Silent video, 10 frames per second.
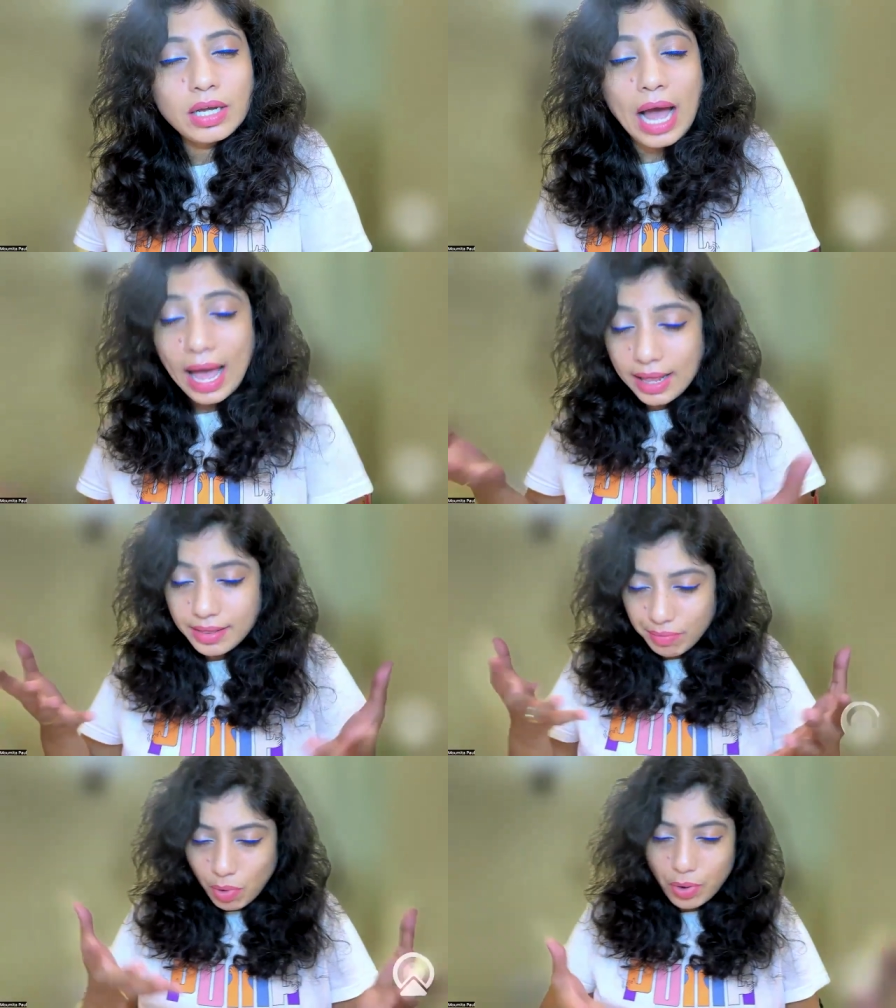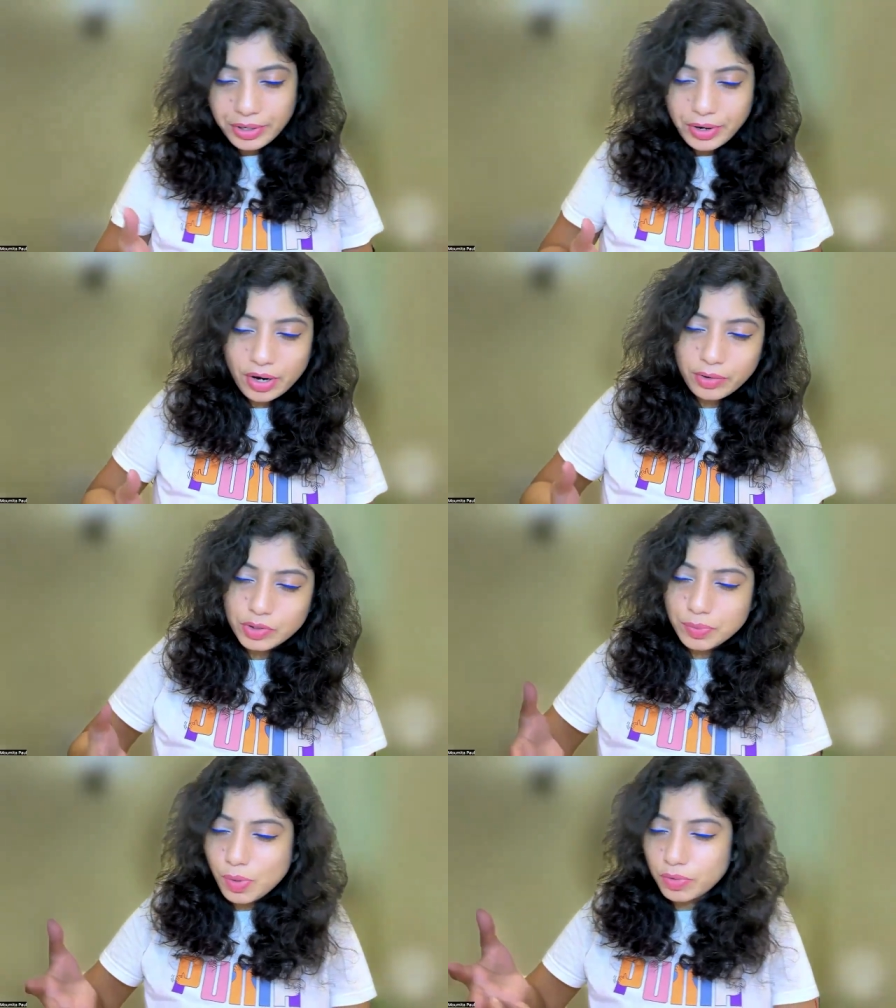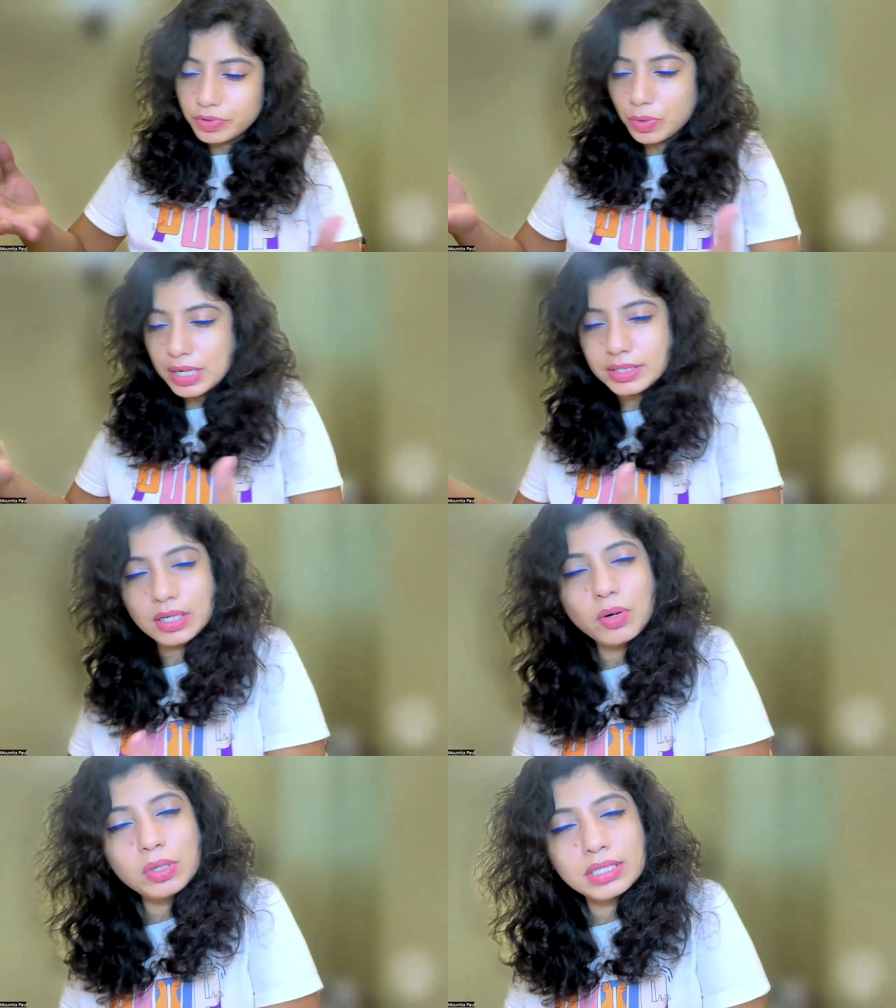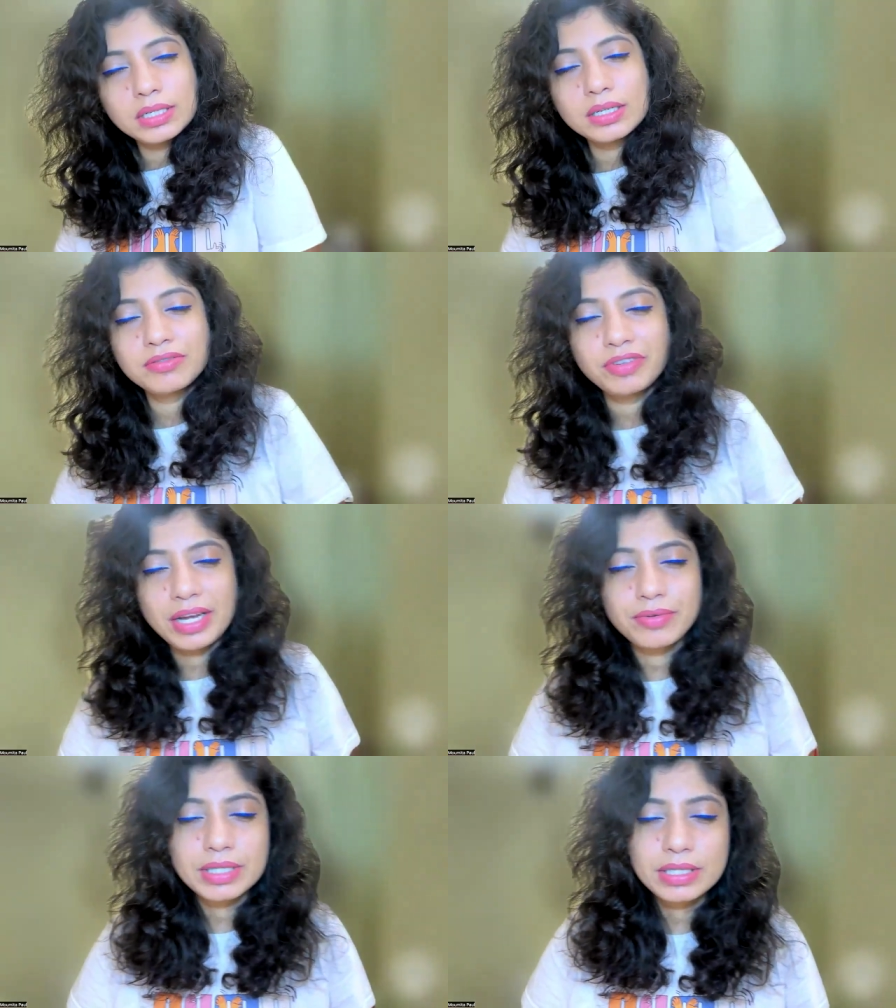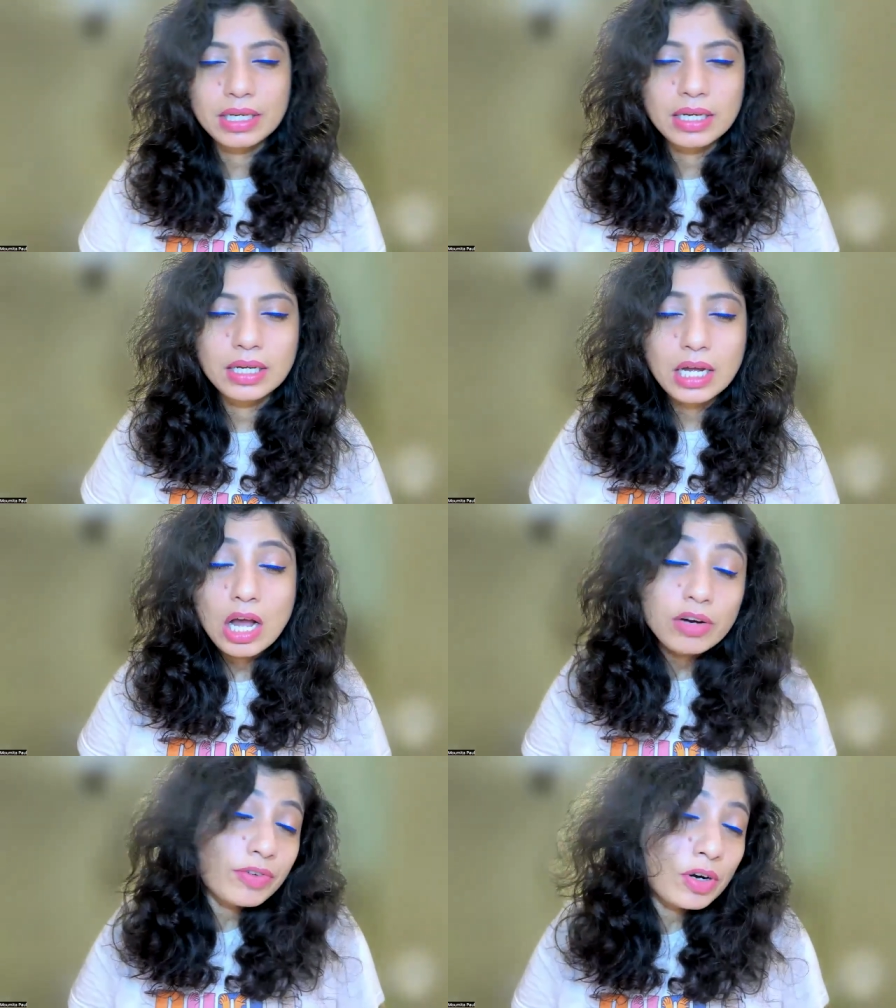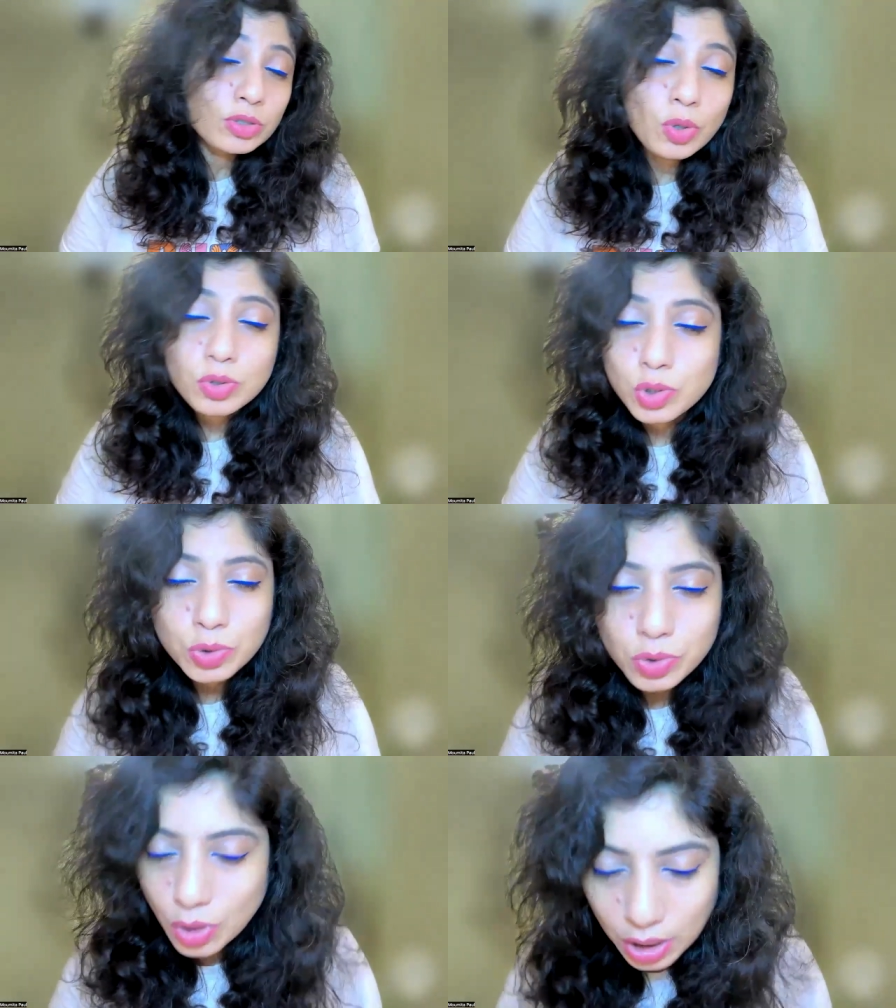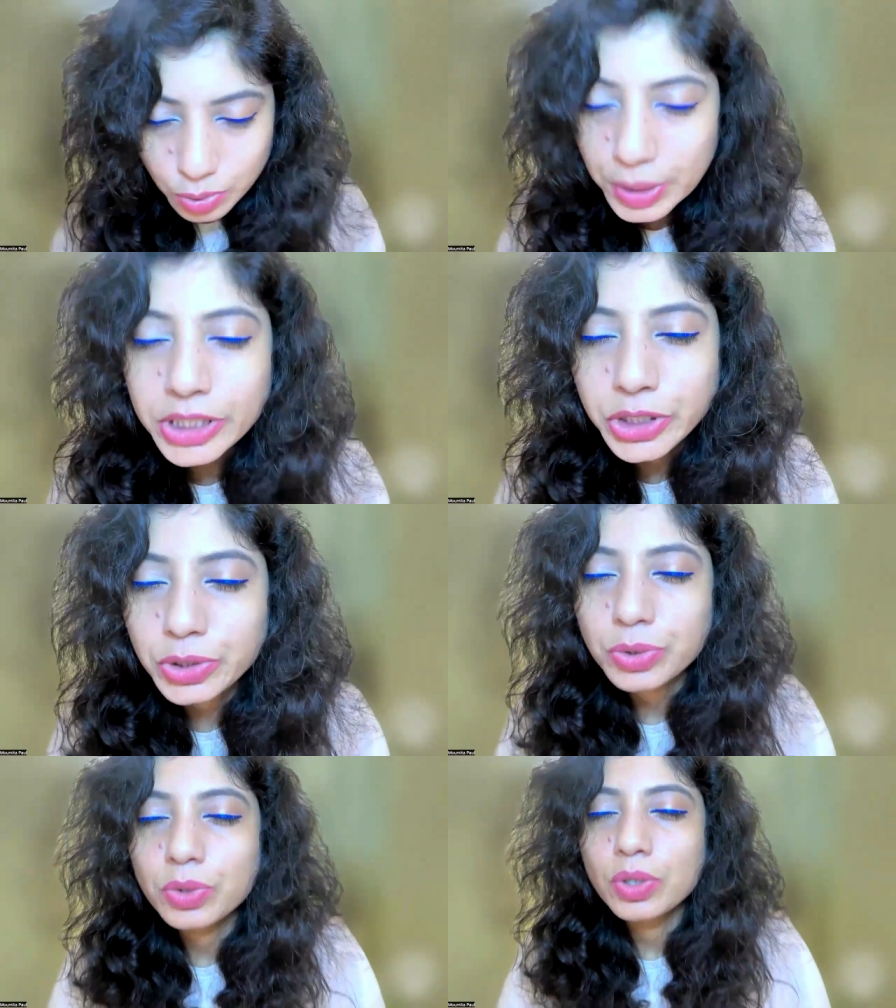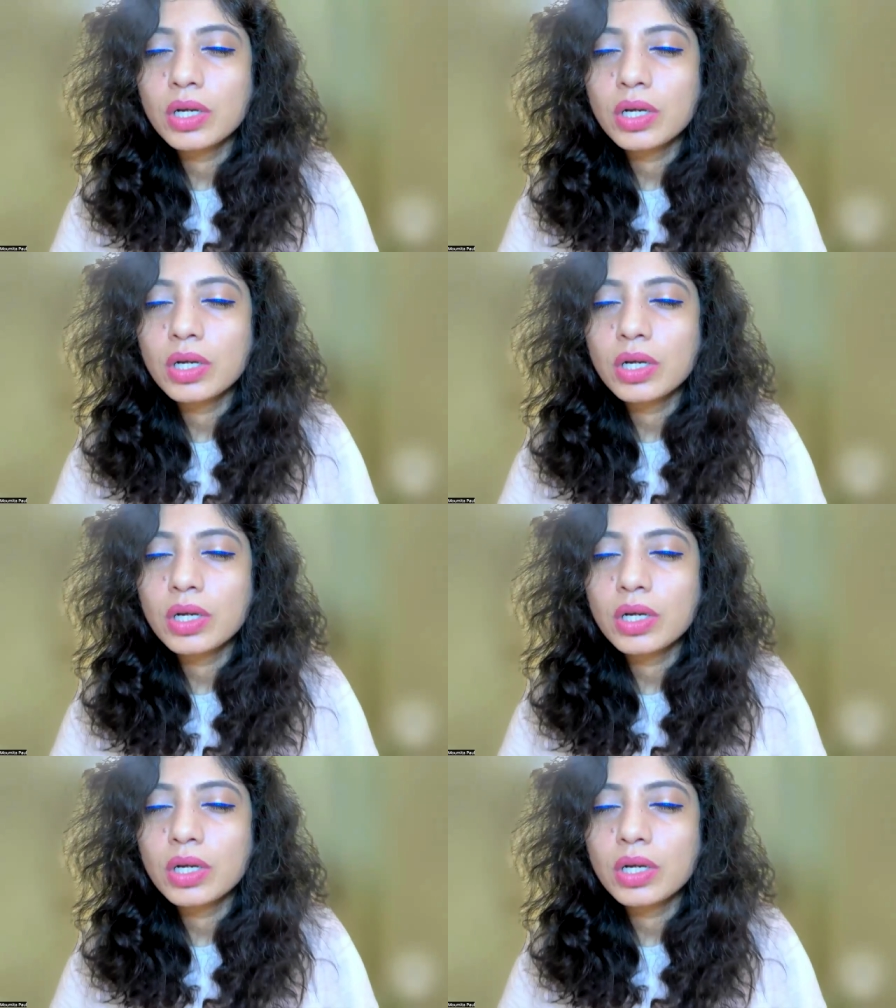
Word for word: And the more you are going to move towards the golden earth frequency. For those who do not wish to,